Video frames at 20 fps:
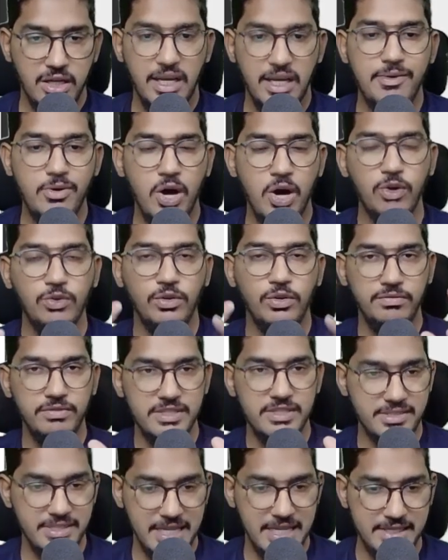Now out of
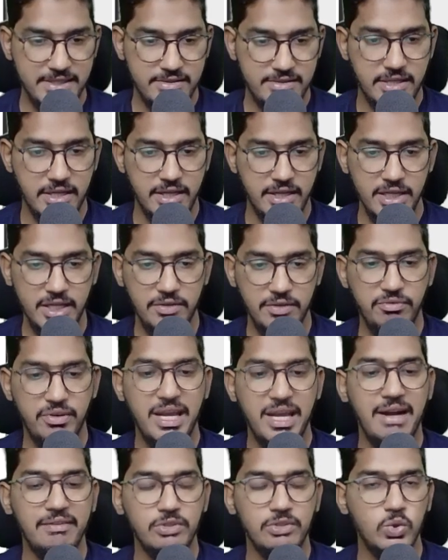this case study,
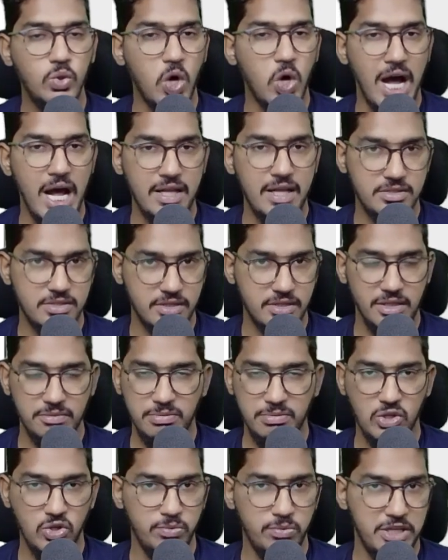we have to answer the
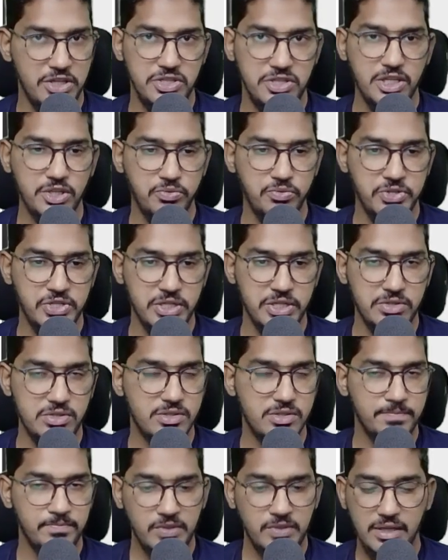below mentioned
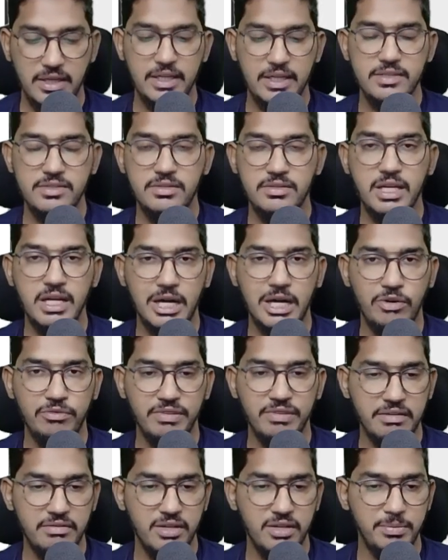questions. Let us see how
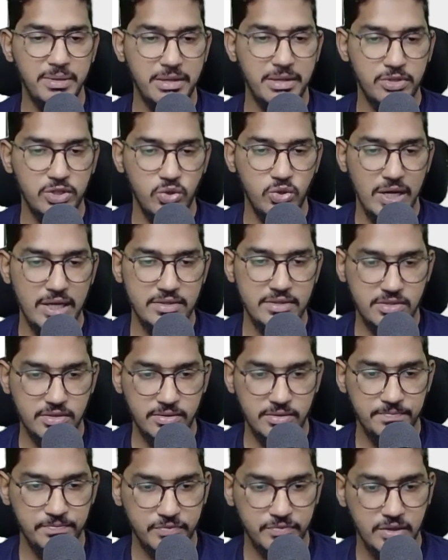far we'll be able to
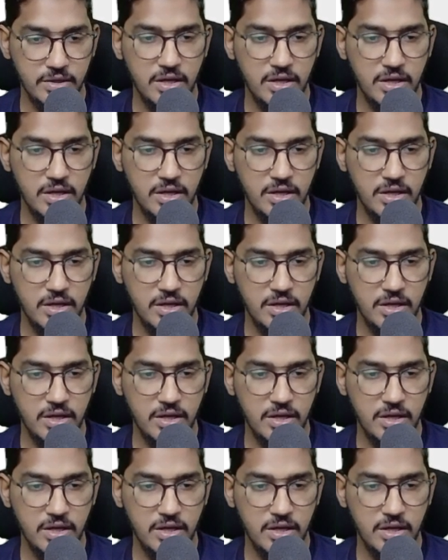answer.